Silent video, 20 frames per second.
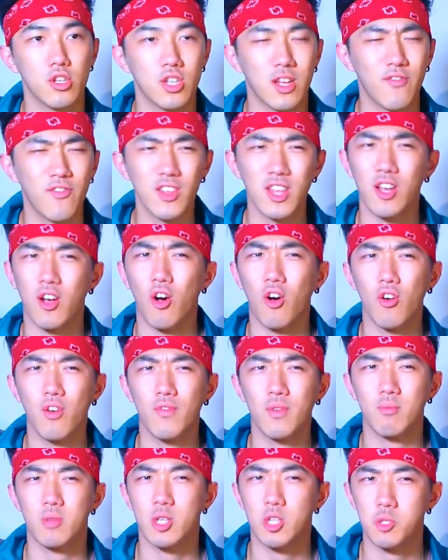I feel like all of
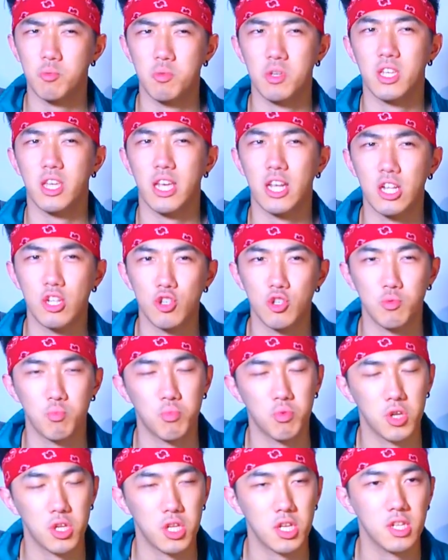them can speak English
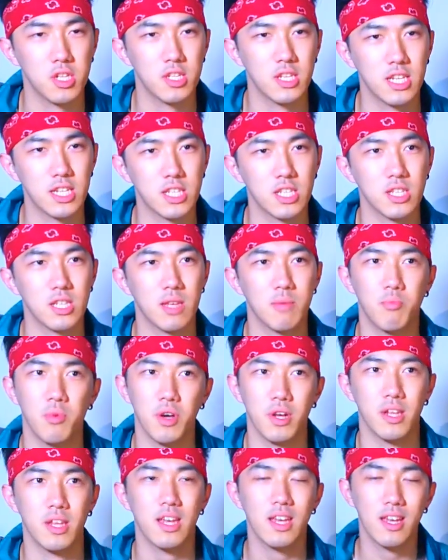pretty decently,
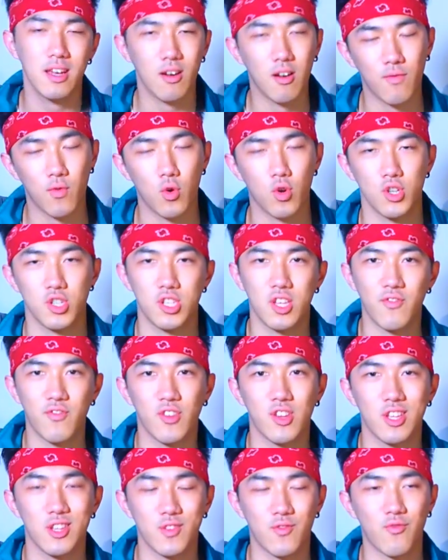but of course,
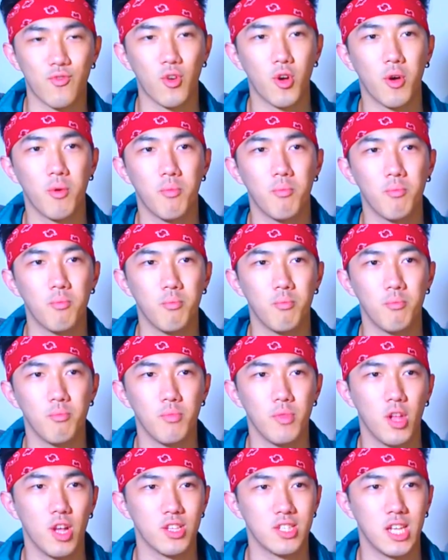Tiffany is from
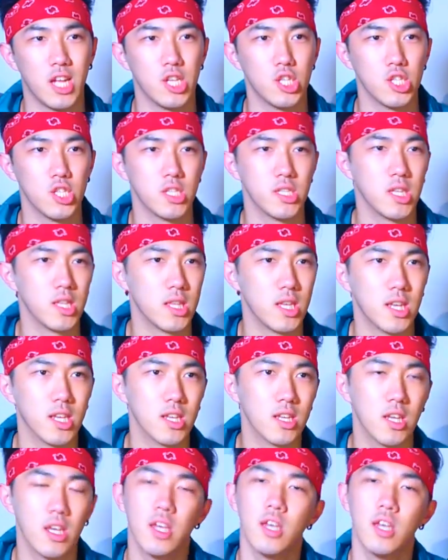Los Angeles, I think.